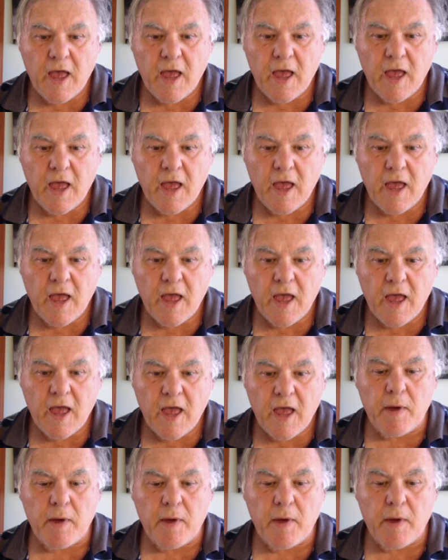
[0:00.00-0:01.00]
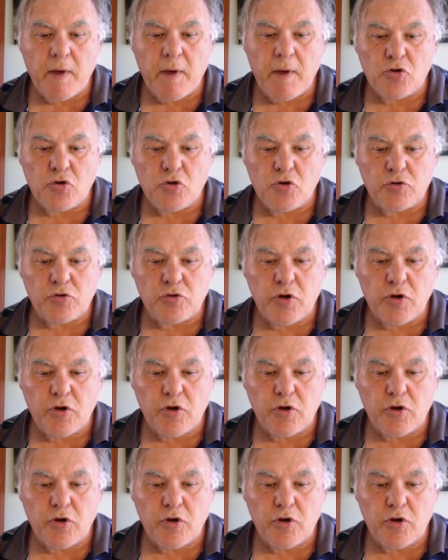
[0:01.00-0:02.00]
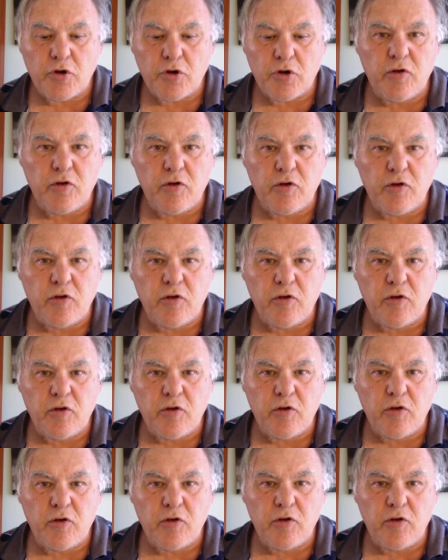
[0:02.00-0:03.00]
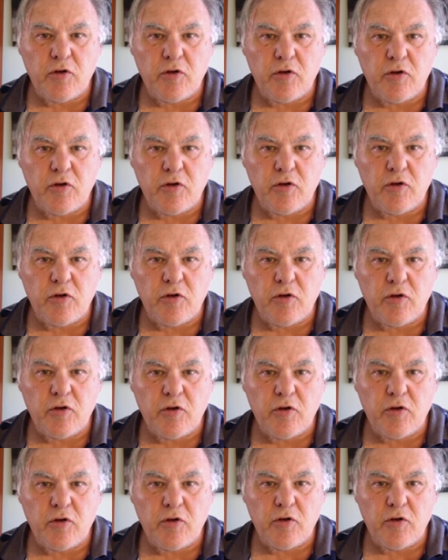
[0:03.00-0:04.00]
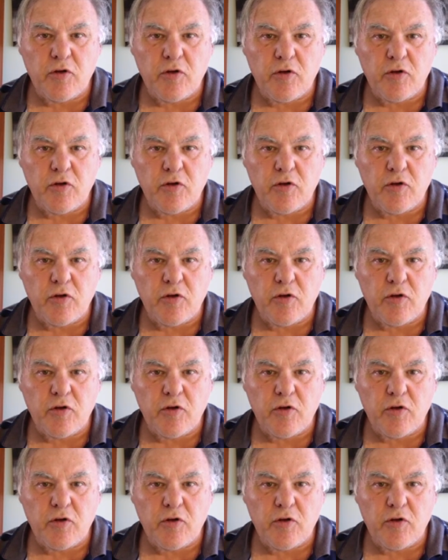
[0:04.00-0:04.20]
FIDE Master John Curtis, thank you for joining me, and today